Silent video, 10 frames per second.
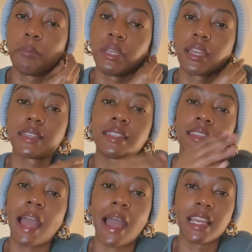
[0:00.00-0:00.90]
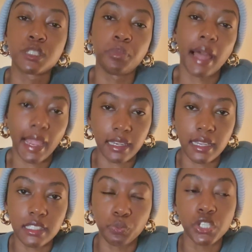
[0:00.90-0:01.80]
because that is
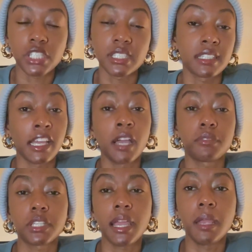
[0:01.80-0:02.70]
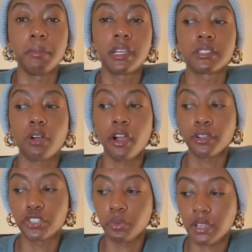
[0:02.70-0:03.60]
blackness, which is a damn shame, because all you're
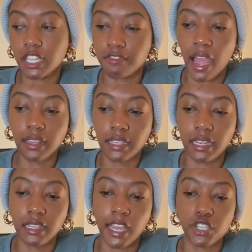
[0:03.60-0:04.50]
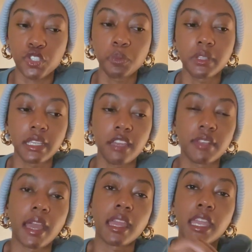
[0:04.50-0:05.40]
doing is validating that you believe
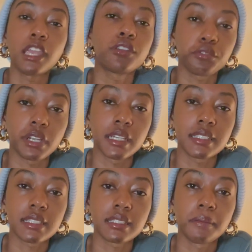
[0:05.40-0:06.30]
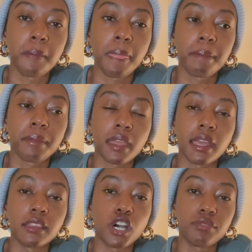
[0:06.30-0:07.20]
that ignorance
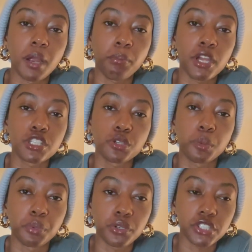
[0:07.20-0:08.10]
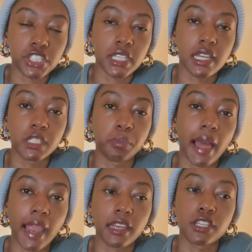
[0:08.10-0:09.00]
and low vibrational bullshit is
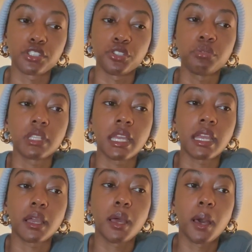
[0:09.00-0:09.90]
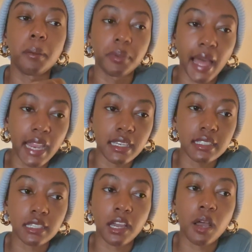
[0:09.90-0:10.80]
blackness. You think
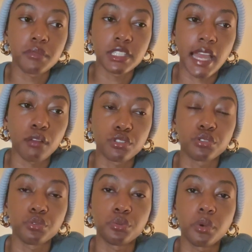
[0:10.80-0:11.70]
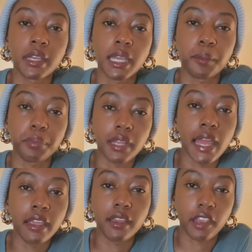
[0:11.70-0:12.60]
blackness comes down to, again,
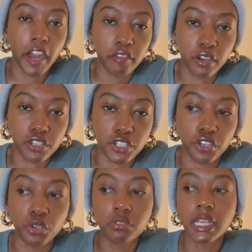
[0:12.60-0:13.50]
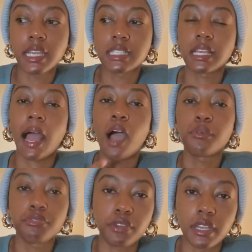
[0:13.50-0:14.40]
playing a caricature. You think it's an
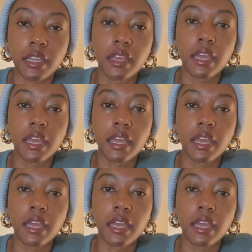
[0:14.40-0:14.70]
outfit